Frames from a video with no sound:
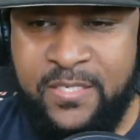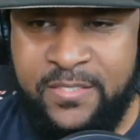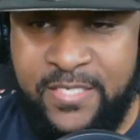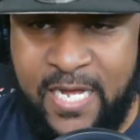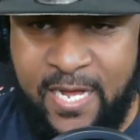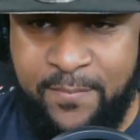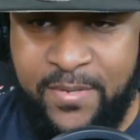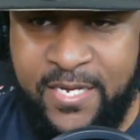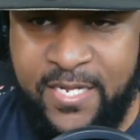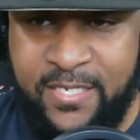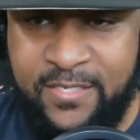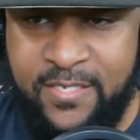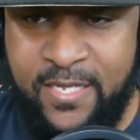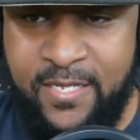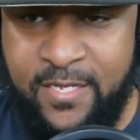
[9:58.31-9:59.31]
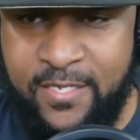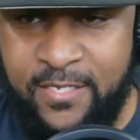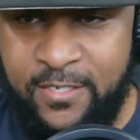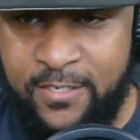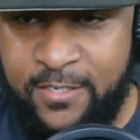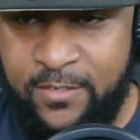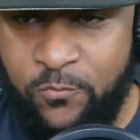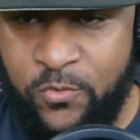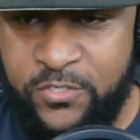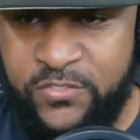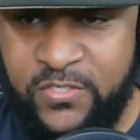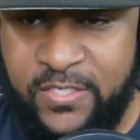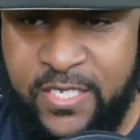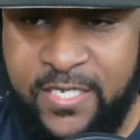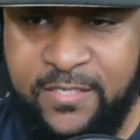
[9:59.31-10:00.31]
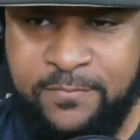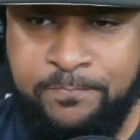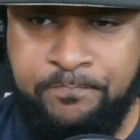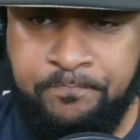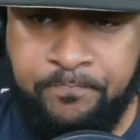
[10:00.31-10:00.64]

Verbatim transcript: Dominic, uh, uh, once again.